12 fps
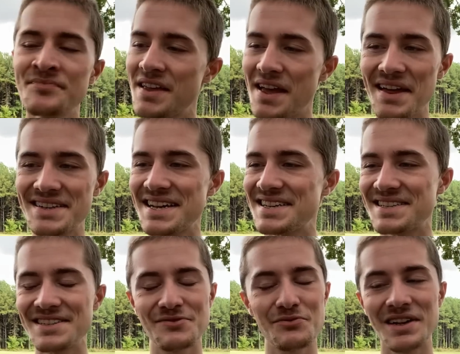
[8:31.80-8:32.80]
Yeah, that taste
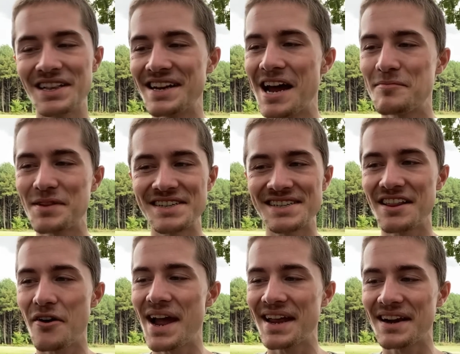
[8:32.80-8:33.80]
is really not pleasant,
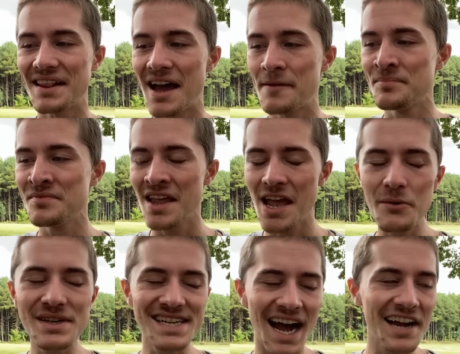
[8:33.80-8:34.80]
though, I ain't gonna lie. It
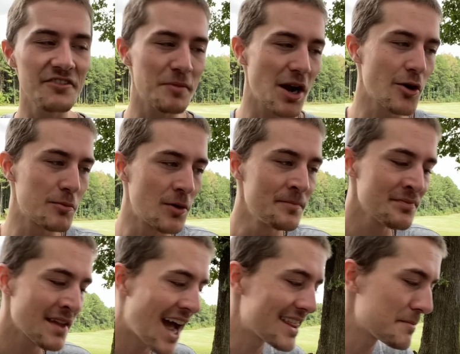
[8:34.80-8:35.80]
was kind of bearable
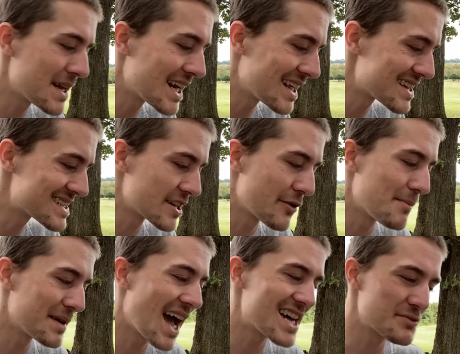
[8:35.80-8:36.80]
at the beginning of the cigarette,
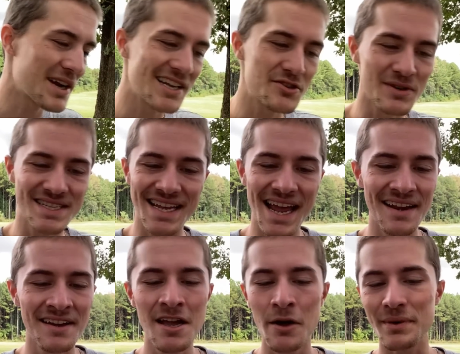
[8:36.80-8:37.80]
but as we're getting towards the end
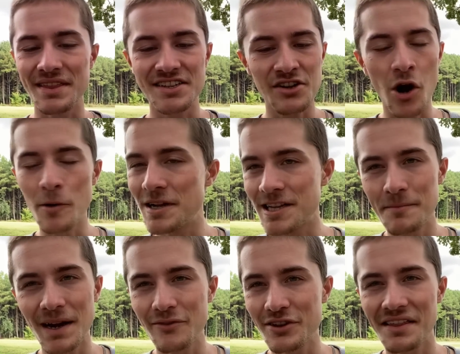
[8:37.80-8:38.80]
with the tar buildup
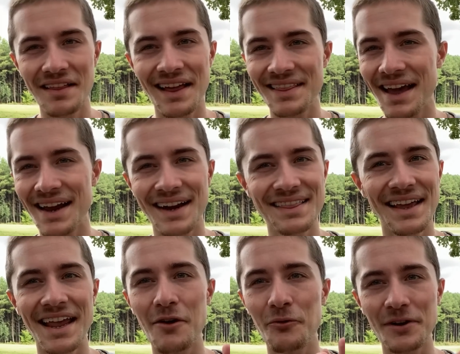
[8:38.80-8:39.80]
and everything like that kind of thing,
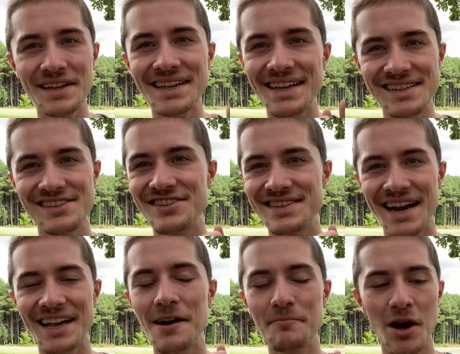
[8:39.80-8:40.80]
it really is just
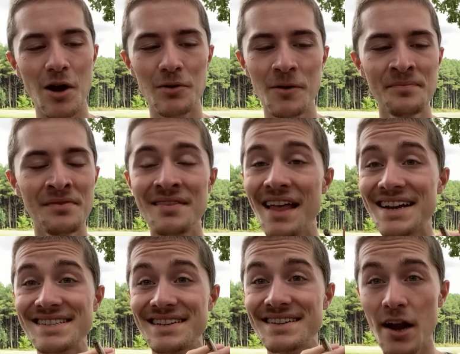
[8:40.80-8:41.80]
getting unbearable. That
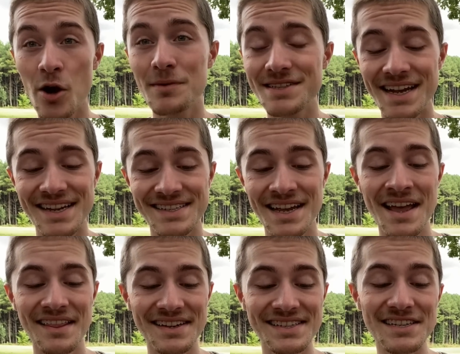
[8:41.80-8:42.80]
is a terrible taste.
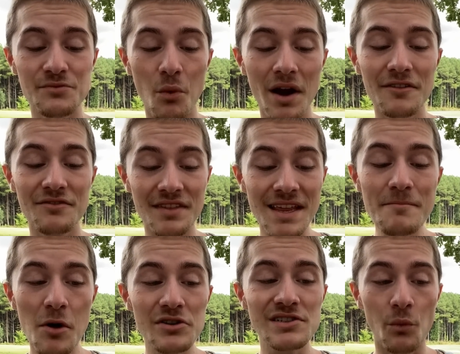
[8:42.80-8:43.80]
This is one of the
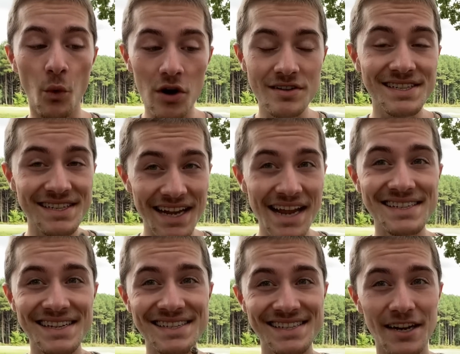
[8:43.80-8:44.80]
most worst
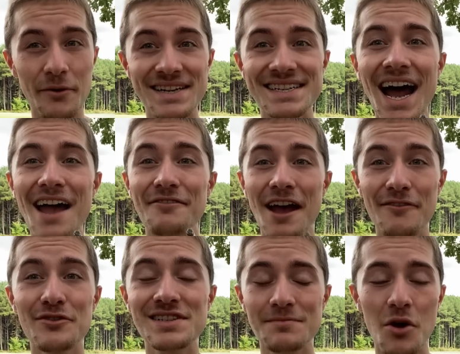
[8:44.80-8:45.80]
tasting cigarettes I have
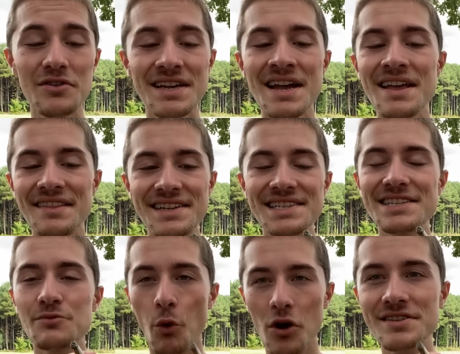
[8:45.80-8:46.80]
ever smoked. This is
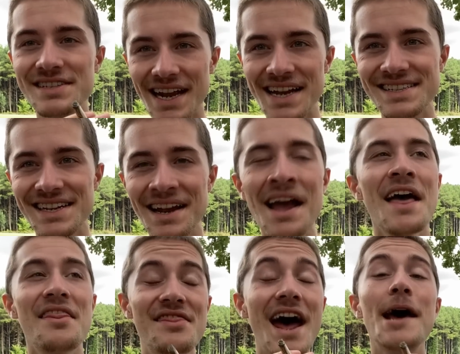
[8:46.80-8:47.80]
worse tasting
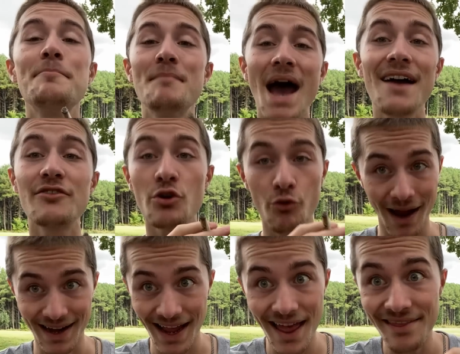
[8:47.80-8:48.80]
than a Maverick
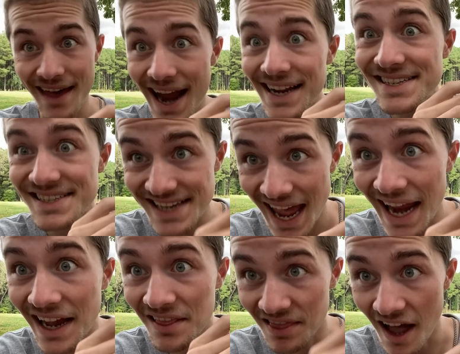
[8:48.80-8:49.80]
Red, and that is saying
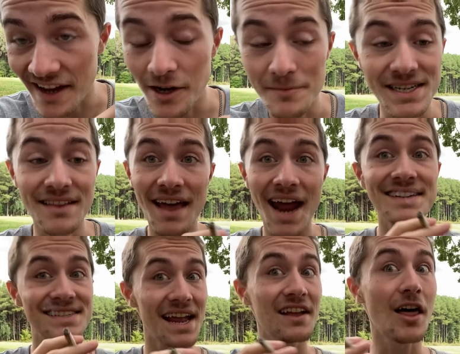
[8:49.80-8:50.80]
a lot, you know what I'm saying? That is
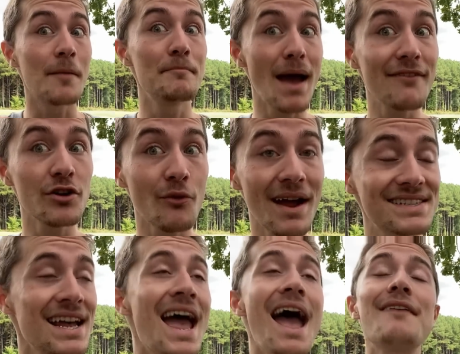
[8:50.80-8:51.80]
saying a lot. Maverick Reds
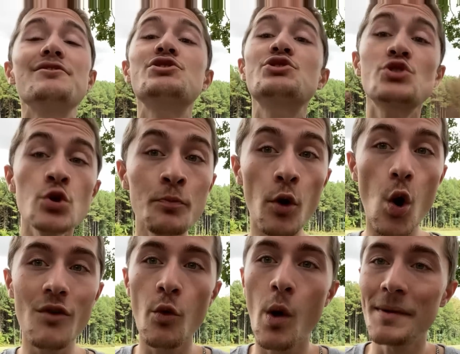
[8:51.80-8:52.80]
have a super
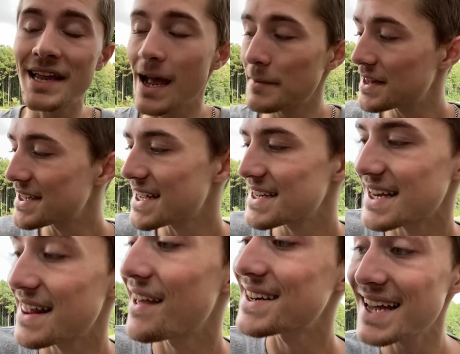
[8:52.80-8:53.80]
overwhelming chemically taste,
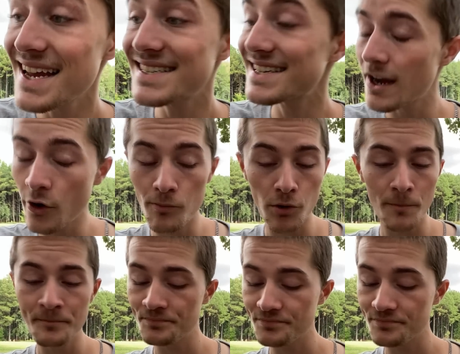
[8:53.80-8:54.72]
and they taste terrible,